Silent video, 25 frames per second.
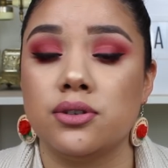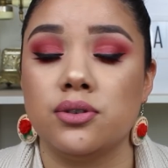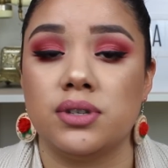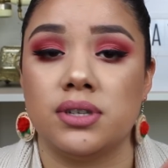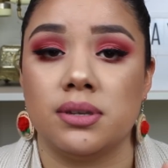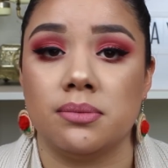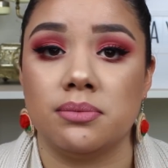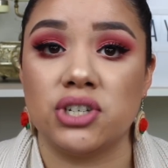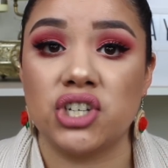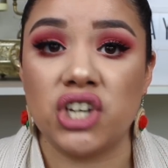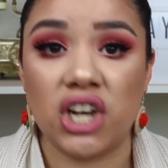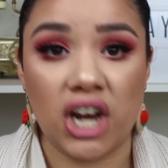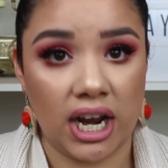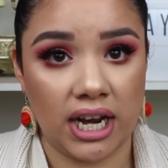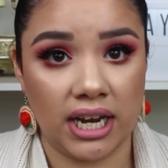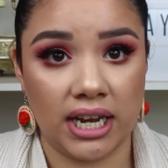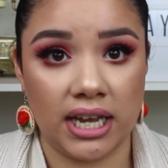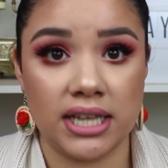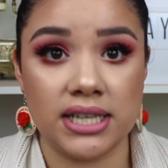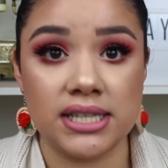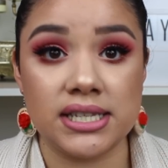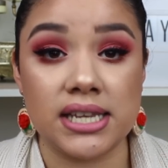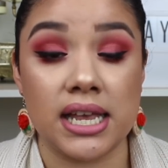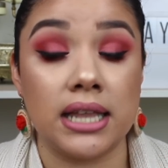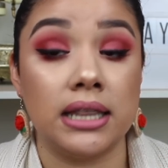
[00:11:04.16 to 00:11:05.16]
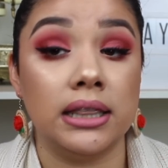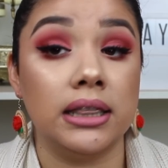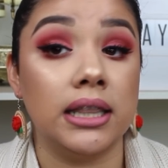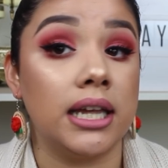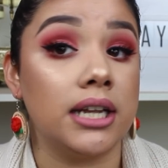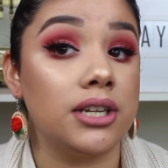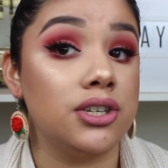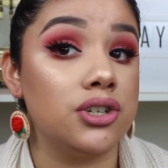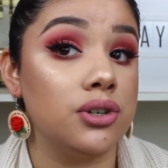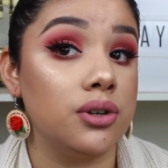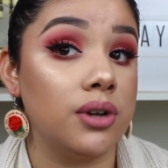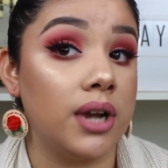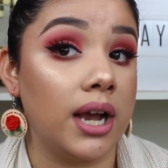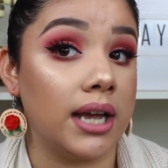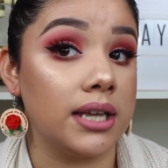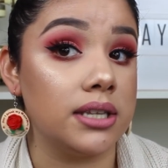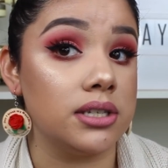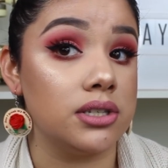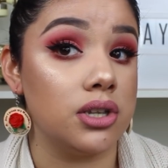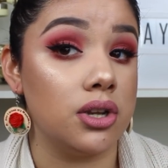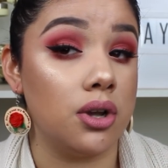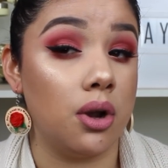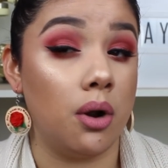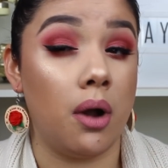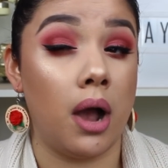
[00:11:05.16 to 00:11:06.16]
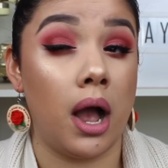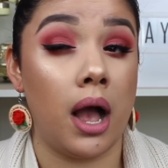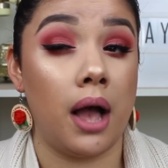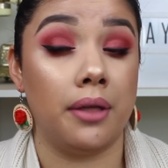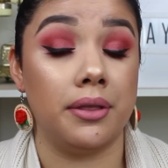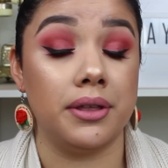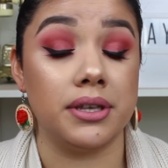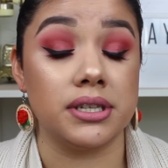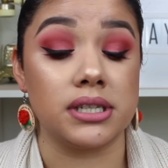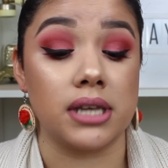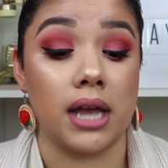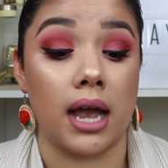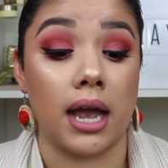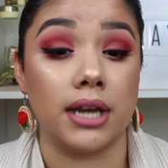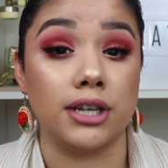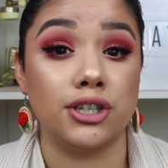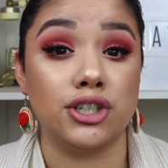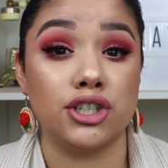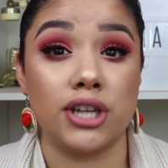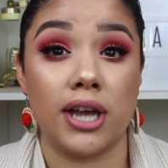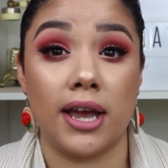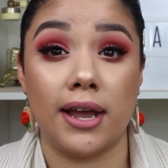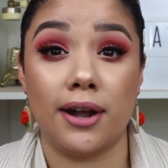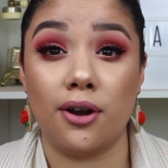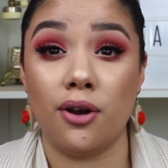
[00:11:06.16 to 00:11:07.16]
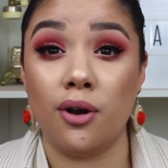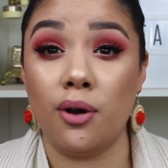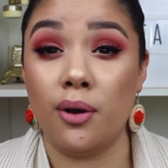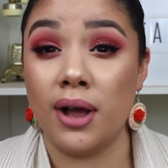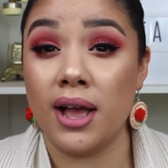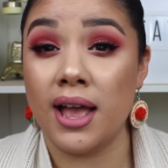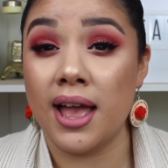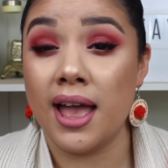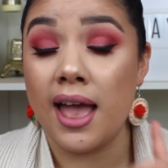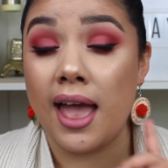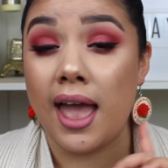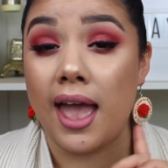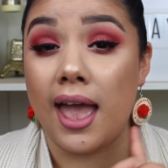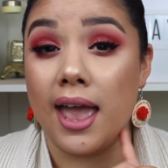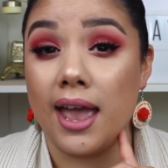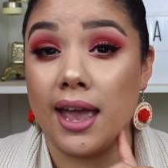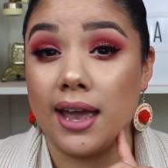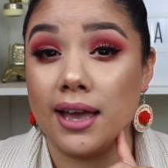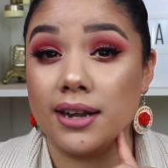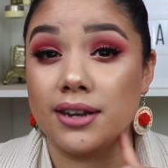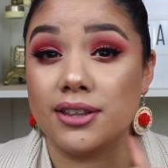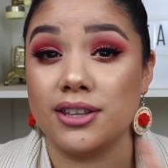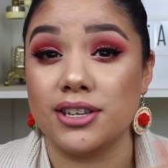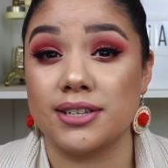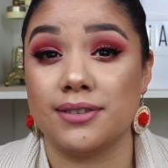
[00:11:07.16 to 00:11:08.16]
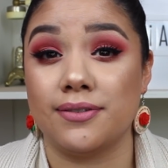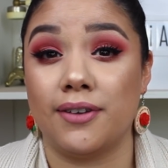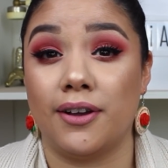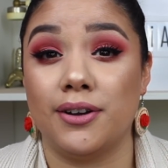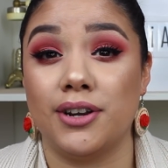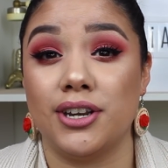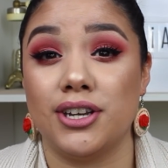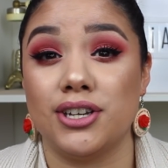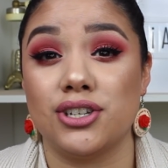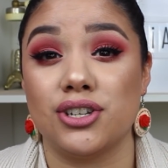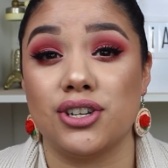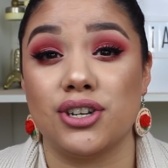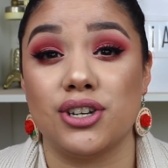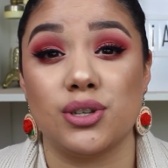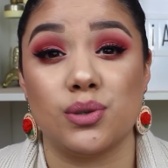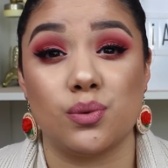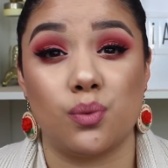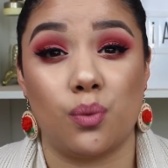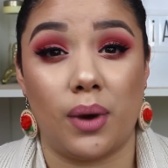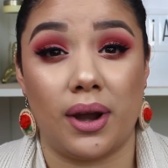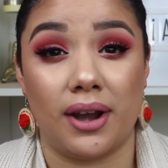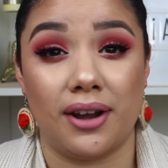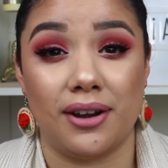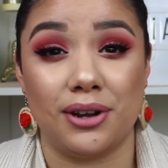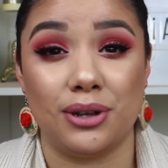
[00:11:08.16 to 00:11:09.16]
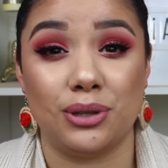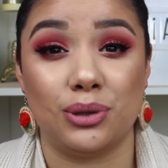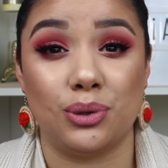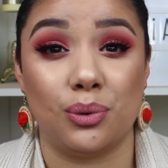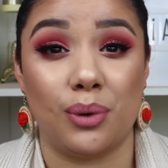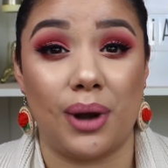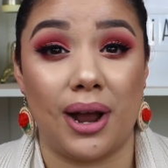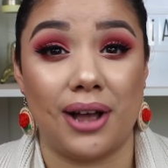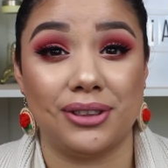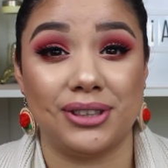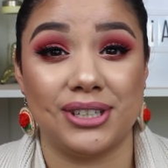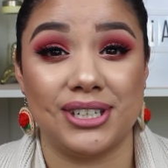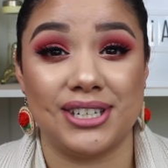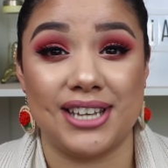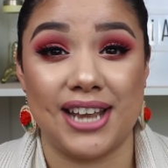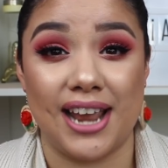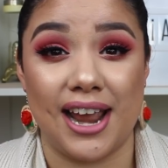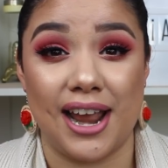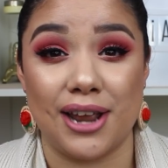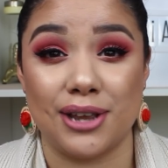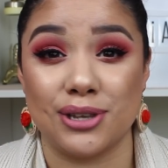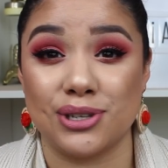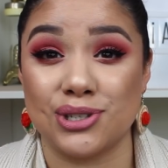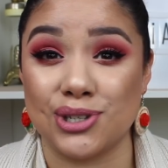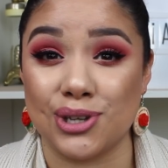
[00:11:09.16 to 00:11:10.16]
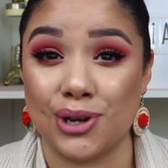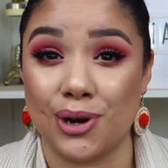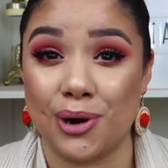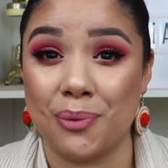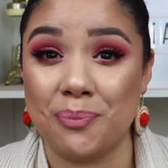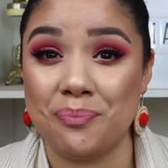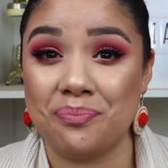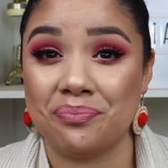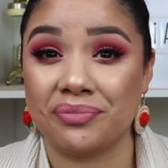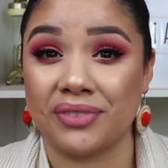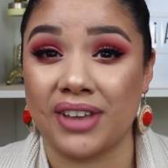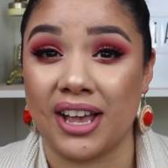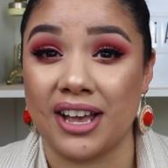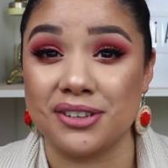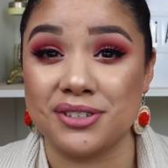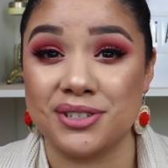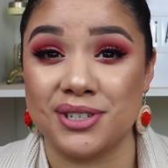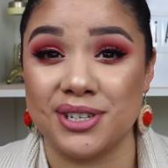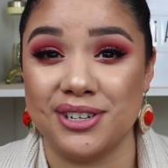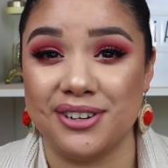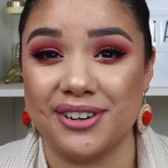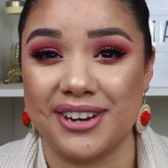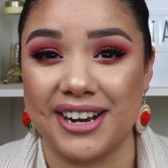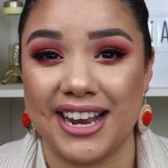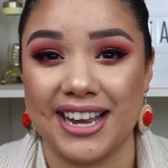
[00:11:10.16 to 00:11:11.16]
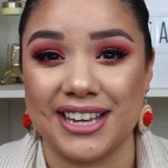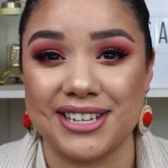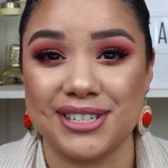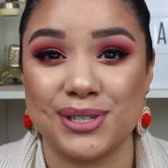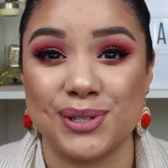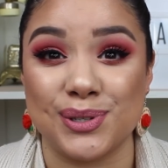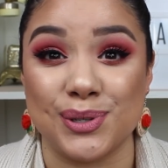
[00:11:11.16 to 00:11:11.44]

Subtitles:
do some check-ins, and let you guys know how this eyeshadow and this foundation is wearing throughout the day. So I'll see you guys